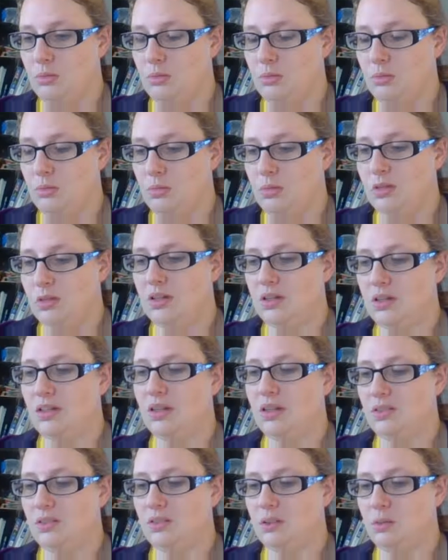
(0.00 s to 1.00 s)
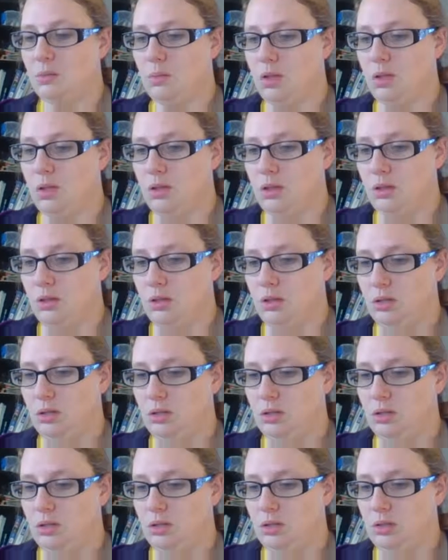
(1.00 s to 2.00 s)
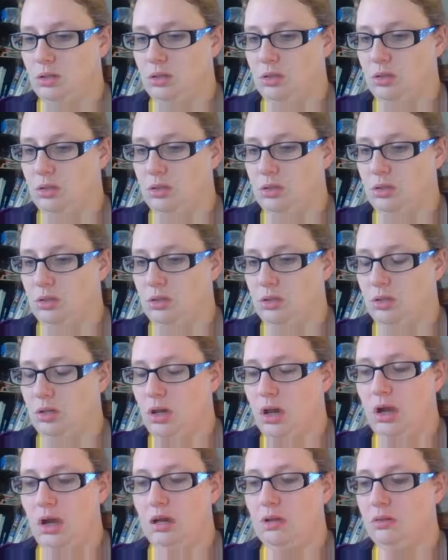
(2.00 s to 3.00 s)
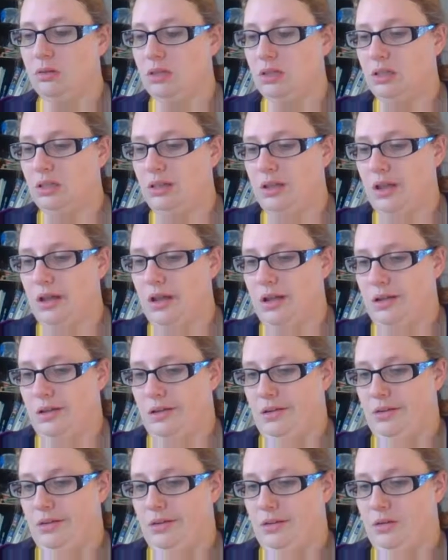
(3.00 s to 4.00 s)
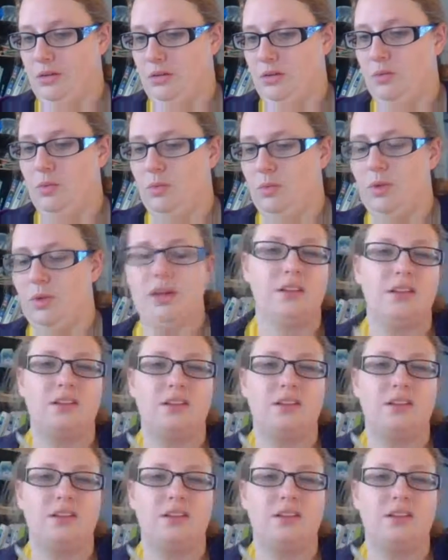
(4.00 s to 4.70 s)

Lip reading: but it didn't give us a mean. I don't think you can. Well, that's